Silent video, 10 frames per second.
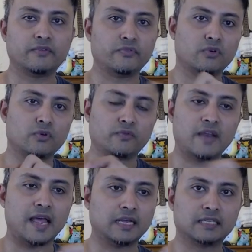if your
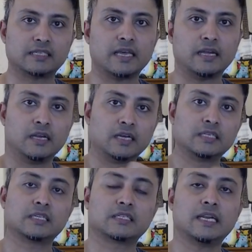flag is there,
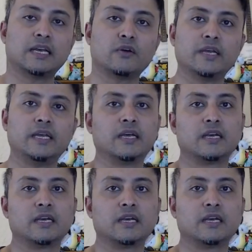just click on it.